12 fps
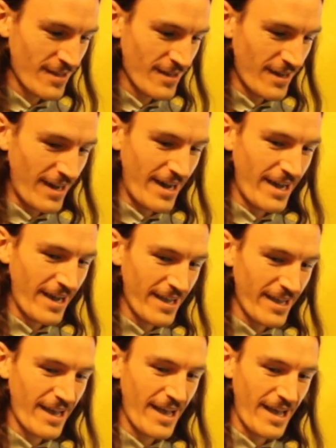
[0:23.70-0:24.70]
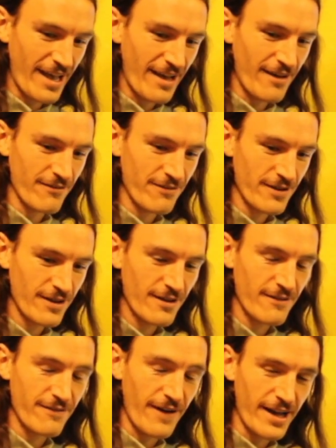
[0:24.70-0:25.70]
I have
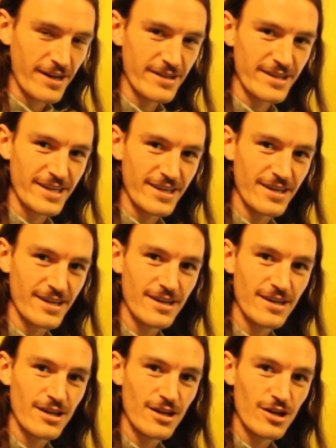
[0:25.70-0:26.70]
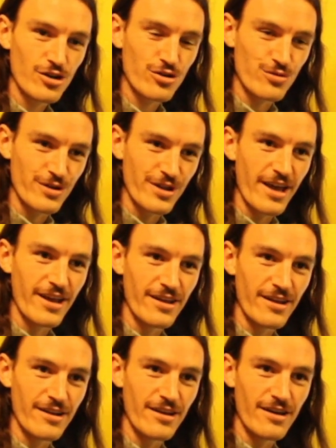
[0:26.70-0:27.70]
finally
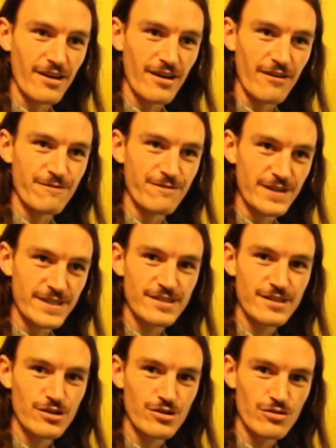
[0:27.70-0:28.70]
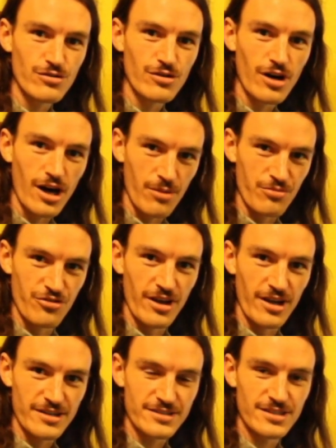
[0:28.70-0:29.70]
created a physical
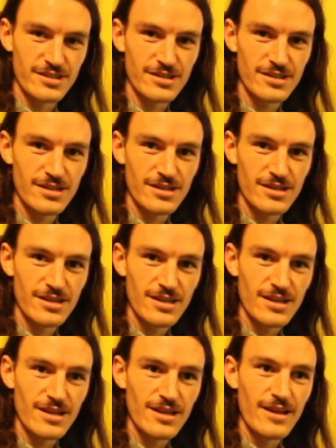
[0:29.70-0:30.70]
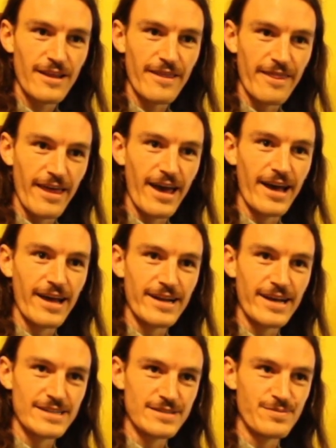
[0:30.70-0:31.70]
object that
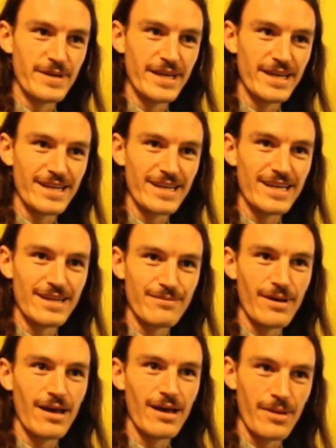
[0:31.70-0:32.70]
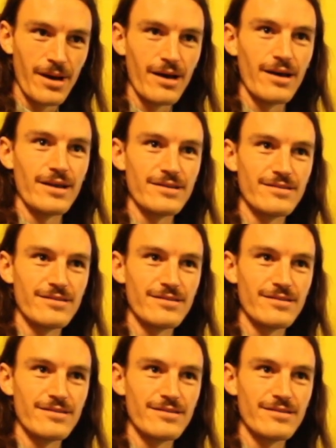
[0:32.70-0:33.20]
has been in my mind